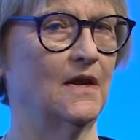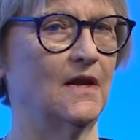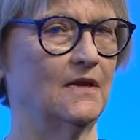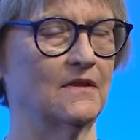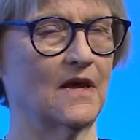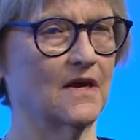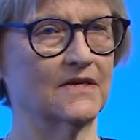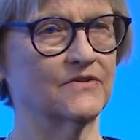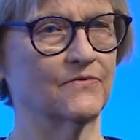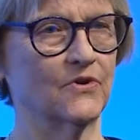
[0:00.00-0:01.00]
in the
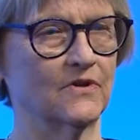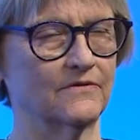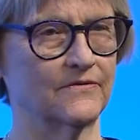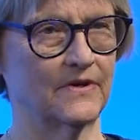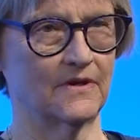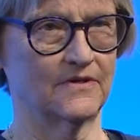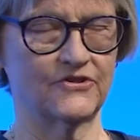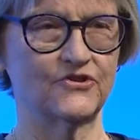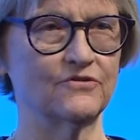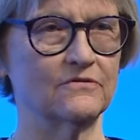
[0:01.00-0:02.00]
eyes of all of
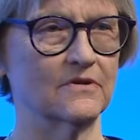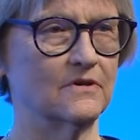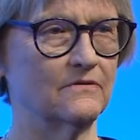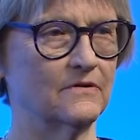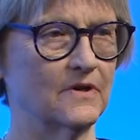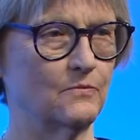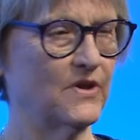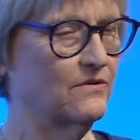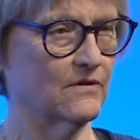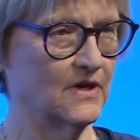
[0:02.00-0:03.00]
us children, we
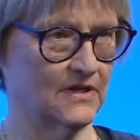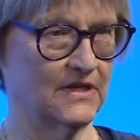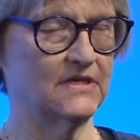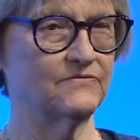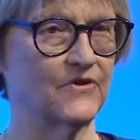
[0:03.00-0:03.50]
thought at least,